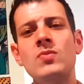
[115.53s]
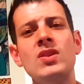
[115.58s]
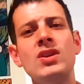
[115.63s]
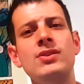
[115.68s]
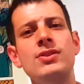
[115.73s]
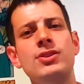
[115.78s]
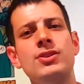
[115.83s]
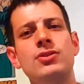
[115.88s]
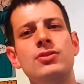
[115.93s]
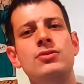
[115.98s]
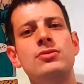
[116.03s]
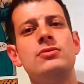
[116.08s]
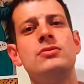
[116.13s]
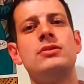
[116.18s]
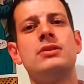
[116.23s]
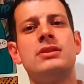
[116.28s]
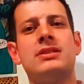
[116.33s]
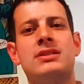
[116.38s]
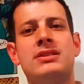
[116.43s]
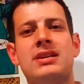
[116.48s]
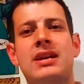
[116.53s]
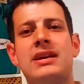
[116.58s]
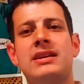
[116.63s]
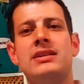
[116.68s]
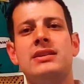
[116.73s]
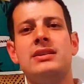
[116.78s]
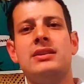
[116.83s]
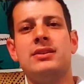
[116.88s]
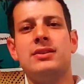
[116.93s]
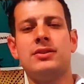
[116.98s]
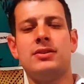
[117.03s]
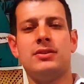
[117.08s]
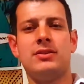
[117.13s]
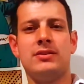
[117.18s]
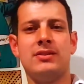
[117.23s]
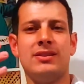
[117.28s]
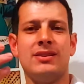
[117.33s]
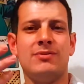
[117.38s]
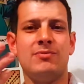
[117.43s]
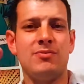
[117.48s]
You take
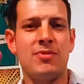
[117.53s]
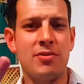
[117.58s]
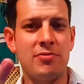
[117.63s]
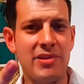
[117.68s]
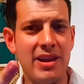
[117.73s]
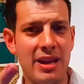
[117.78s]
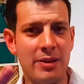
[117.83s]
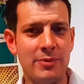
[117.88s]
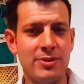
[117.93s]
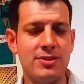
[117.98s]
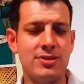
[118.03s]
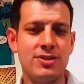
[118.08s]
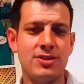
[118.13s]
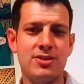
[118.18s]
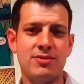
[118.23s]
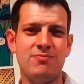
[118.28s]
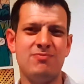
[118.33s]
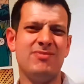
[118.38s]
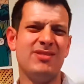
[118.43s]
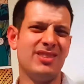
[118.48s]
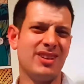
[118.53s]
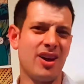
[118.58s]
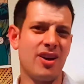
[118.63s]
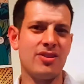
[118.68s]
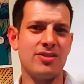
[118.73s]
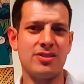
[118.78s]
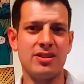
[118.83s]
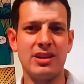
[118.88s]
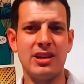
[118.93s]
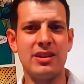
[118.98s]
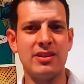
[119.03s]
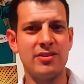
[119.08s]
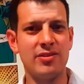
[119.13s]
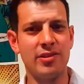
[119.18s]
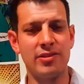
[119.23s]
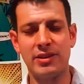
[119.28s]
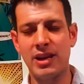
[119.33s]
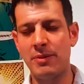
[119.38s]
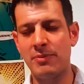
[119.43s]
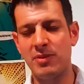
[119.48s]
three elements, largely, there
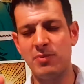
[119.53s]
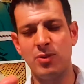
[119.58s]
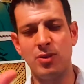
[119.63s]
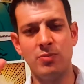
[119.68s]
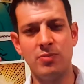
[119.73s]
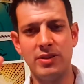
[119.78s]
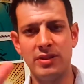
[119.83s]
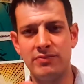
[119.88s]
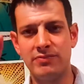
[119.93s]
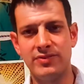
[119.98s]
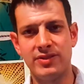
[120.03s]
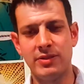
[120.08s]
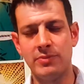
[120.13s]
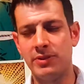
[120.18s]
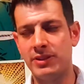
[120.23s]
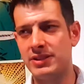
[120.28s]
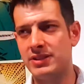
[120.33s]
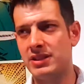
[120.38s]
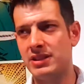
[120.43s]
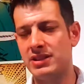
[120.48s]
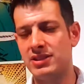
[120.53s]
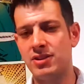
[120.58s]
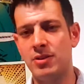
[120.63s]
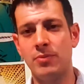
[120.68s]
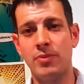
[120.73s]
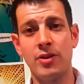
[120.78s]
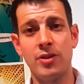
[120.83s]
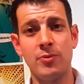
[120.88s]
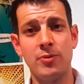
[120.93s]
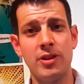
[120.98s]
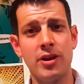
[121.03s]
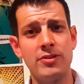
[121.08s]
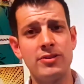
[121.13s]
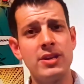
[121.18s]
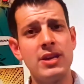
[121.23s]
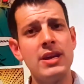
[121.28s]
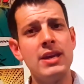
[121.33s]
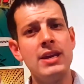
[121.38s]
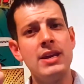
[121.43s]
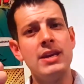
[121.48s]
can be more, but simplicity, it's not bother with those.
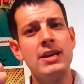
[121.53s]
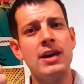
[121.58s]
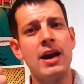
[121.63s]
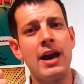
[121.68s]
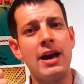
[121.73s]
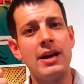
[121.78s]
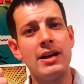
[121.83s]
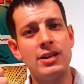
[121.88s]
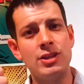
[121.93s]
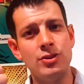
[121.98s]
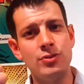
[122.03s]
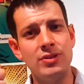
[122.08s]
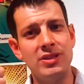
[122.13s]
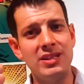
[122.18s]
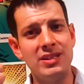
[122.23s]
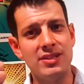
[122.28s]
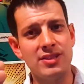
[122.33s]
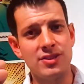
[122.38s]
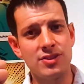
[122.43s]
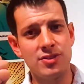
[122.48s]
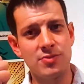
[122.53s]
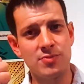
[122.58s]
You need some